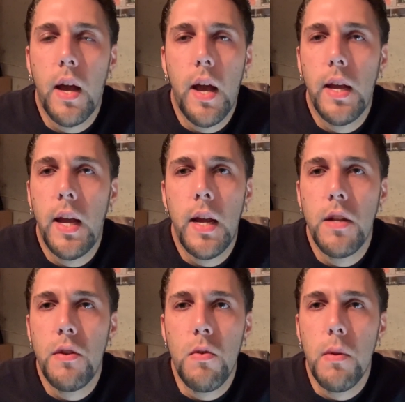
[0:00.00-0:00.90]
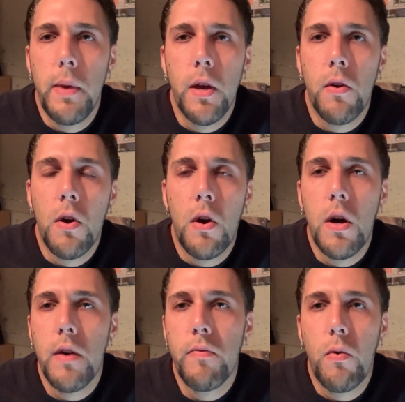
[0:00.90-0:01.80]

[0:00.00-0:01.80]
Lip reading: I can't do the build off